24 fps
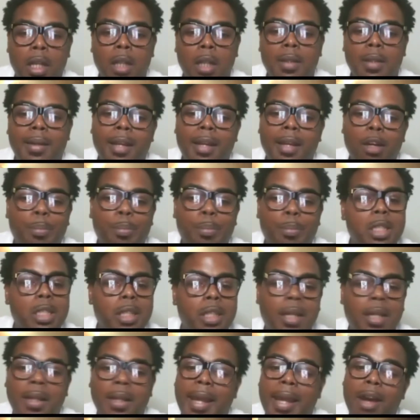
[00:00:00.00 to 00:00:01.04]
to help each
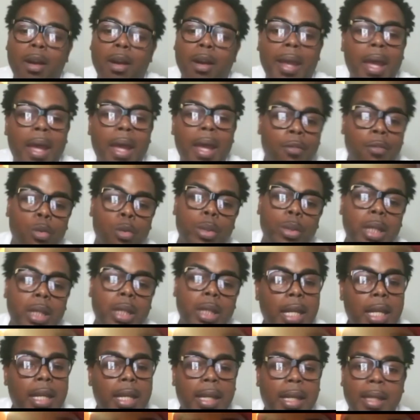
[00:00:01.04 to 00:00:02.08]
other out however we
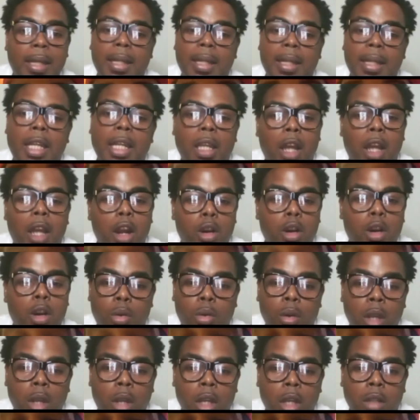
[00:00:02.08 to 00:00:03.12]
can to get
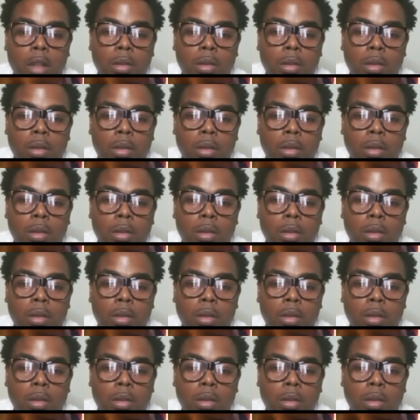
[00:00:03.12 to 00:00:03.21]
on.